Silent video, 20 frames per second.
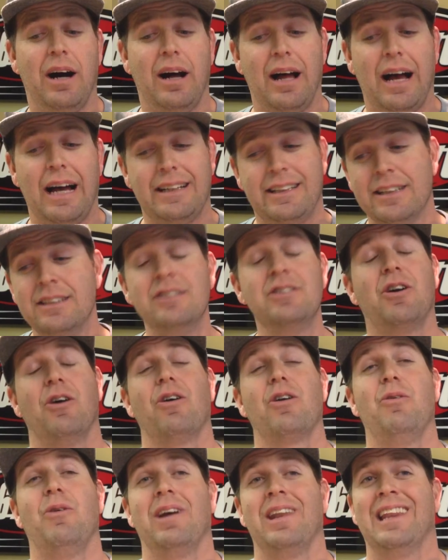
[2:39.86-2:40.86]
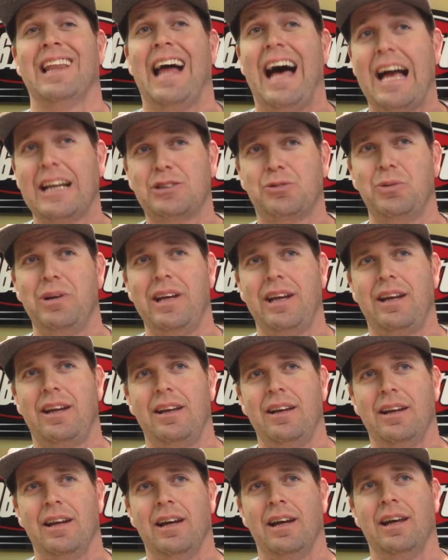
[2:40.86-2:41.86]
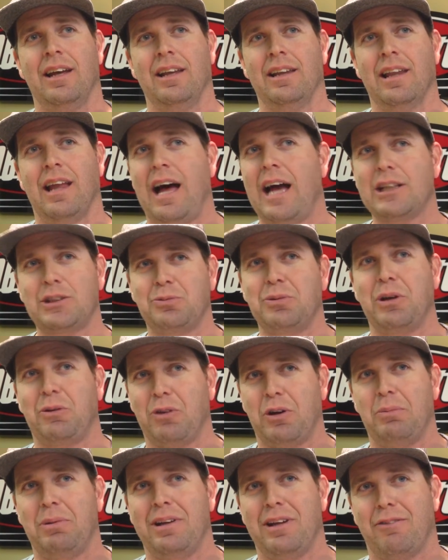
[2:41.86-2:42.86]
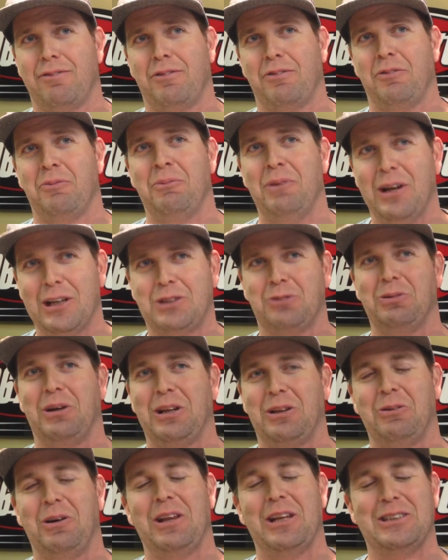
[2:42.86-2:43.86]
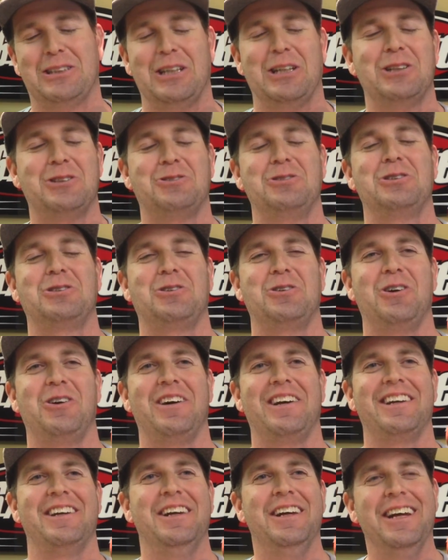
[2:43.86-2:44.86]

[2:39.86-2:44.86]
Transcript: Well, I didn't go to one last week, and last week would have been different from this week, the way this industry is growing.